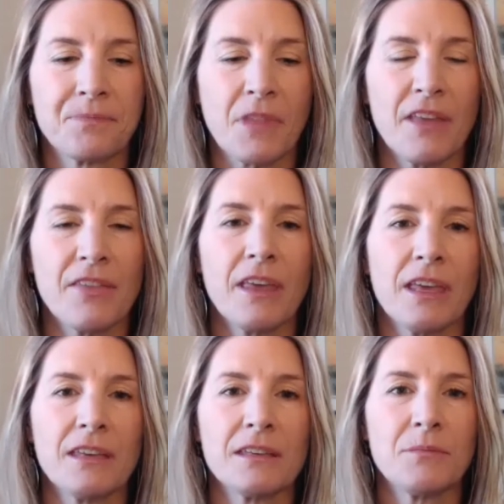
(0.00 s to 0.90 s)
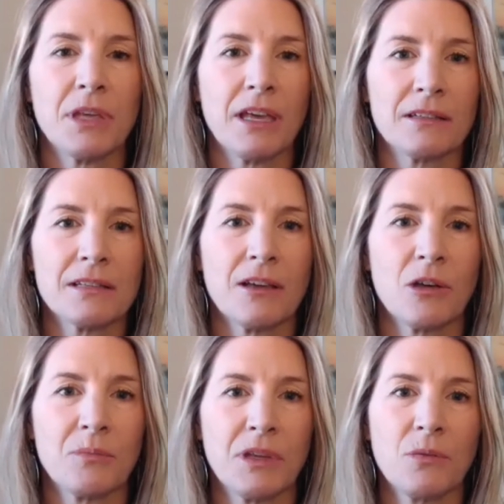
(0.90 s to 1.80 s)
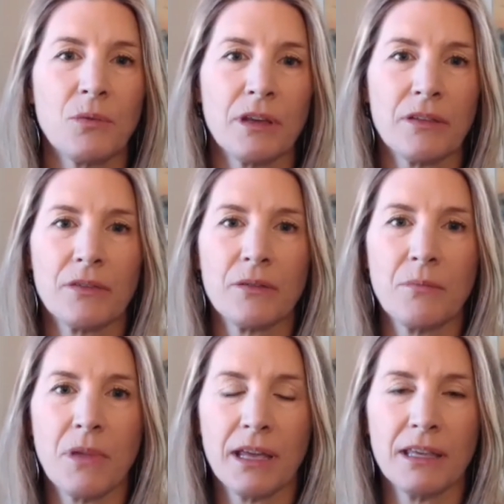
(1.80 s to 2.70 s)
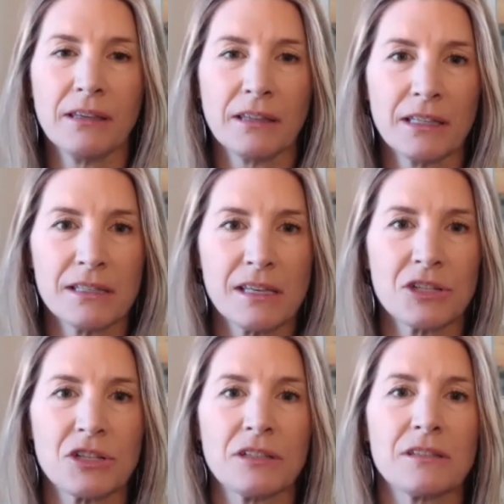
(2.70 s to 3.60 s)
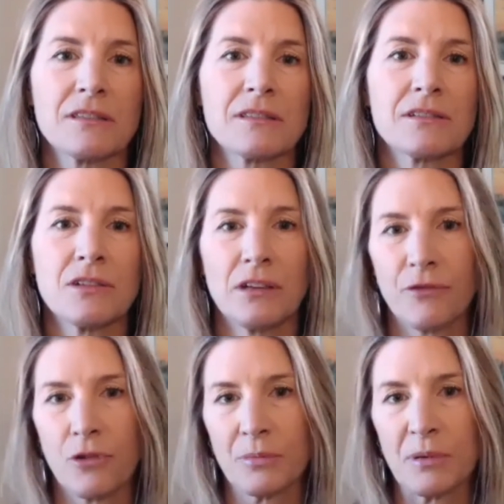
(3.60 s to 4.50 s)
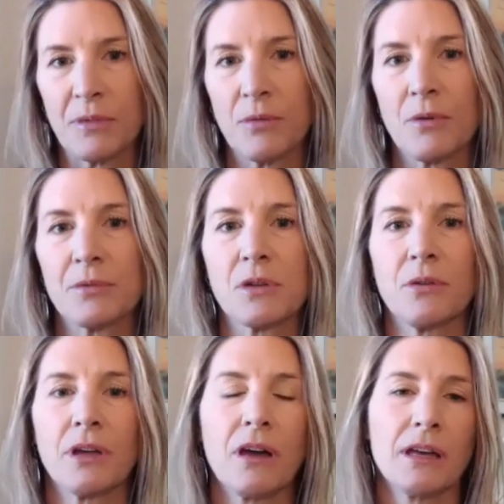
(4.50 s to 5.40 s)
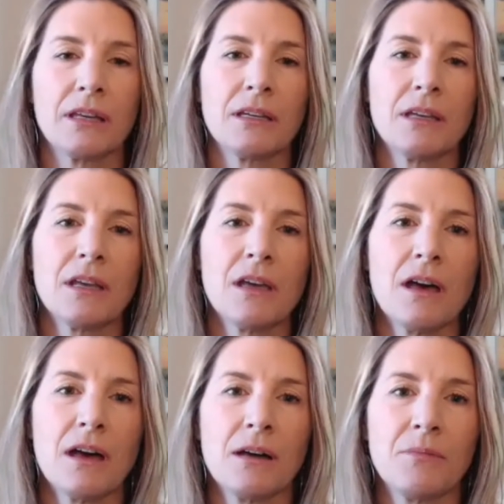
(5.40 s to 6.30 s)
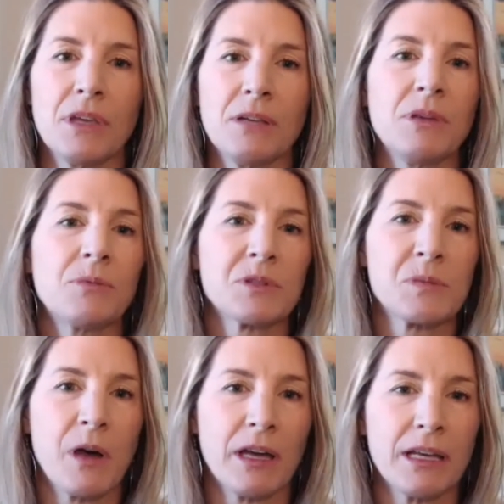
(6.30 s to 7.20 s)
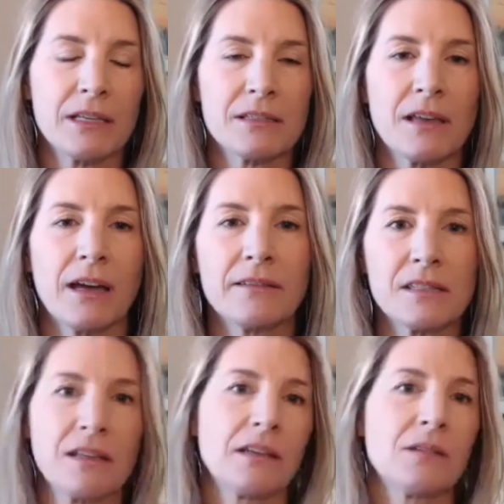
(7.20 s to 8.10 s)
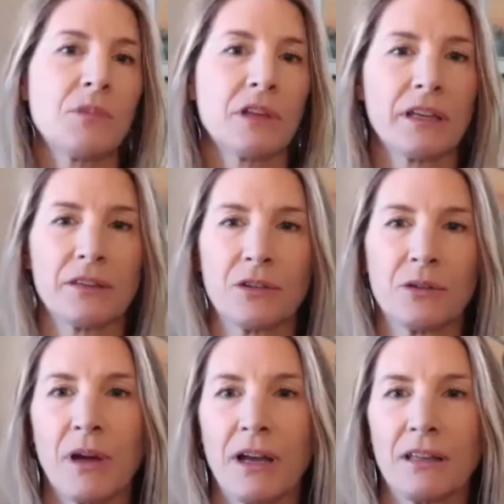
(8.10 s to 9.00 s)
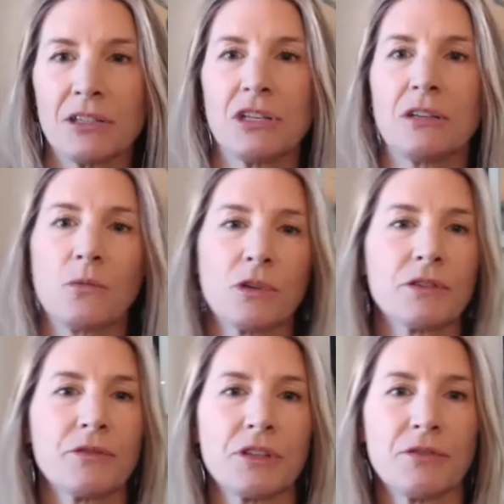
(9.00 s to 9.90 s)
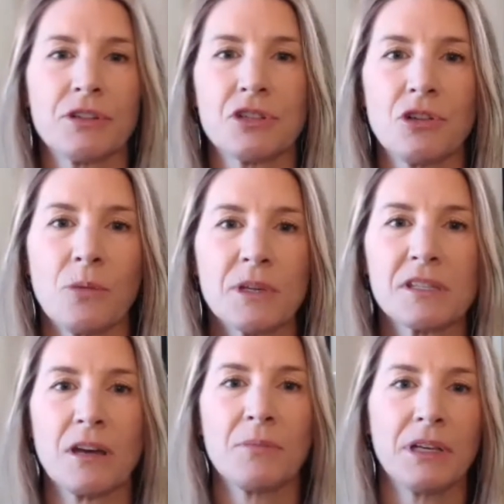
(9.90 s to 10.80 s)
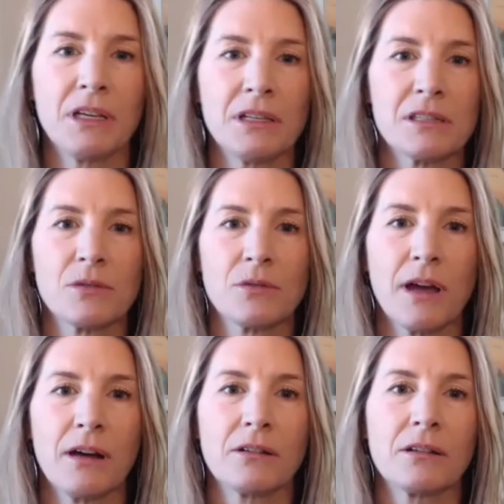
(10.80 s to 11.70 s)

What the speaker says: they began to help me with my healing sessions, informing me what was going on in people's bodies. I studied molecular biology and worked for different genomics companies throughout